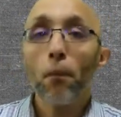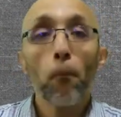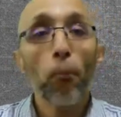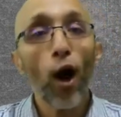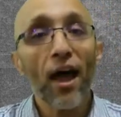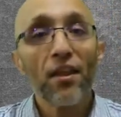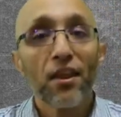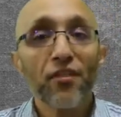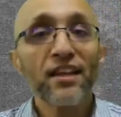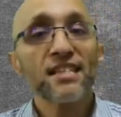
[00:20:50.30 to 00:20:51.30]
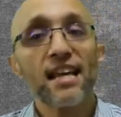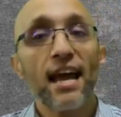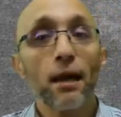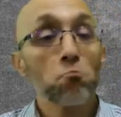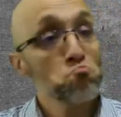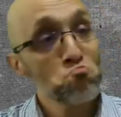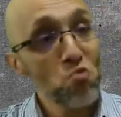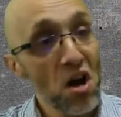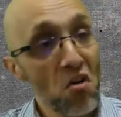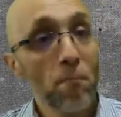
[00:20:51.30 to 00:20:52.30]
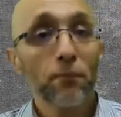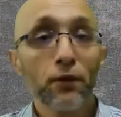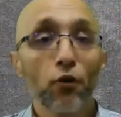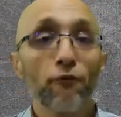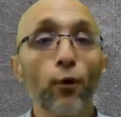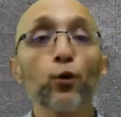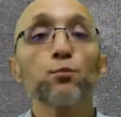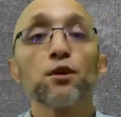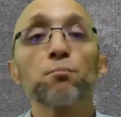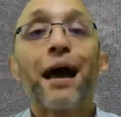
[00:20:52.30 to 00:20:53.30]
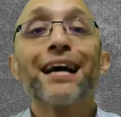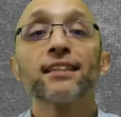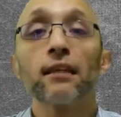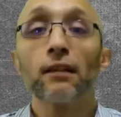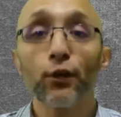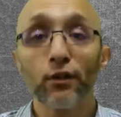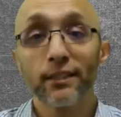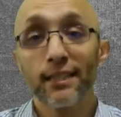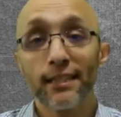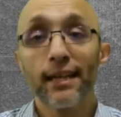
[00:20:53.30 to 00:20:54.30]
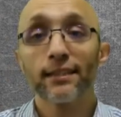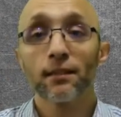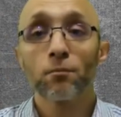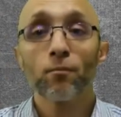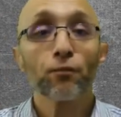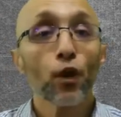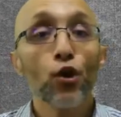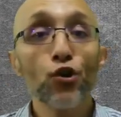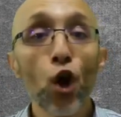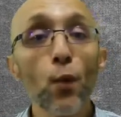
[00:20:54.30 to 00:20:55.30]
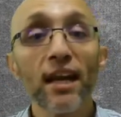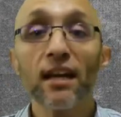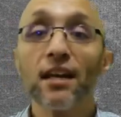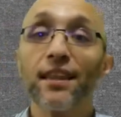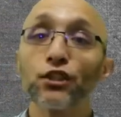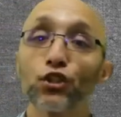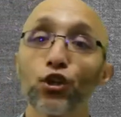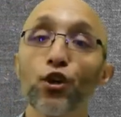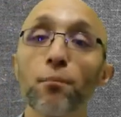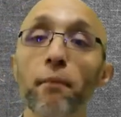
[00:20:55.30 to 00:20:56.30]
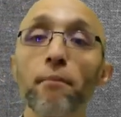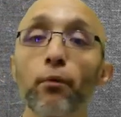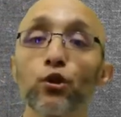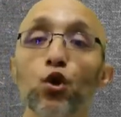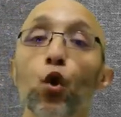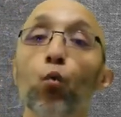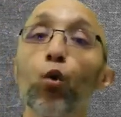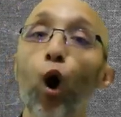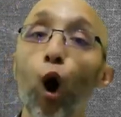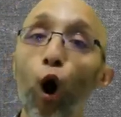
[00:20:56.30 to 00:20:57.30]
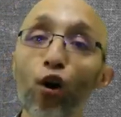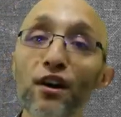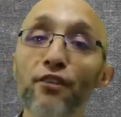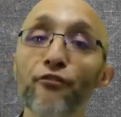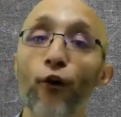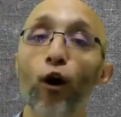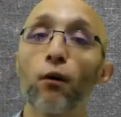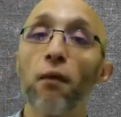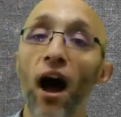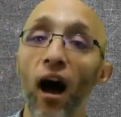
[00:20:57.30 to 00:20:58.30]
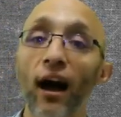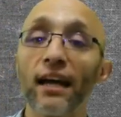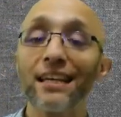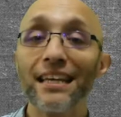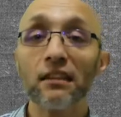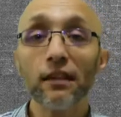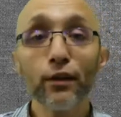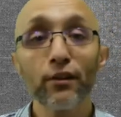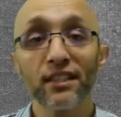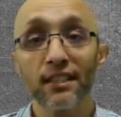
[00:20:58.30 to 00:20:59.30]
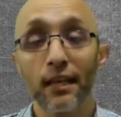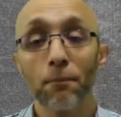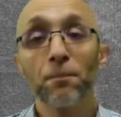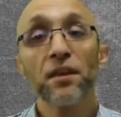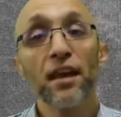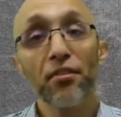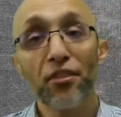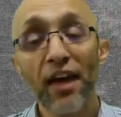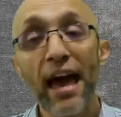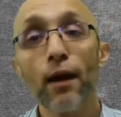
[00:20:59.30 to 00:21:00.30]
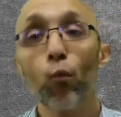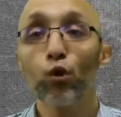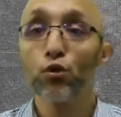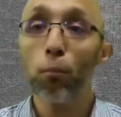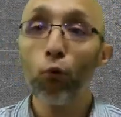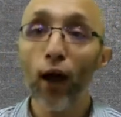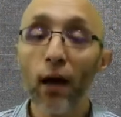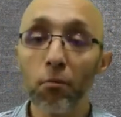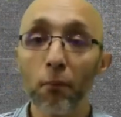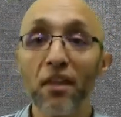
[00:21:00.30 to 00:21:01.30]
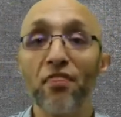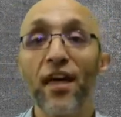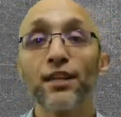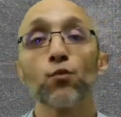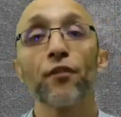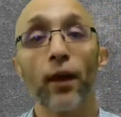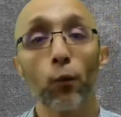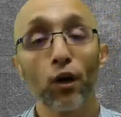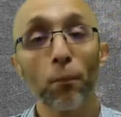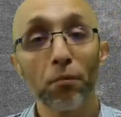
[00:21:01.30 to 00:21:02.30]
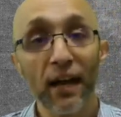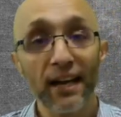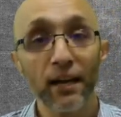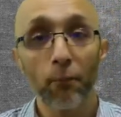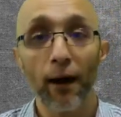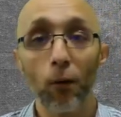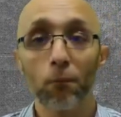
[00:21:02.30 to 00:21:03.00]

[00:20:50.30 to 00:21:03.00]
but then saying, well, voters must pass a literacy test, knowing that certain members were already far behind in literacy, and that was a problem, and that's what they were complaining about.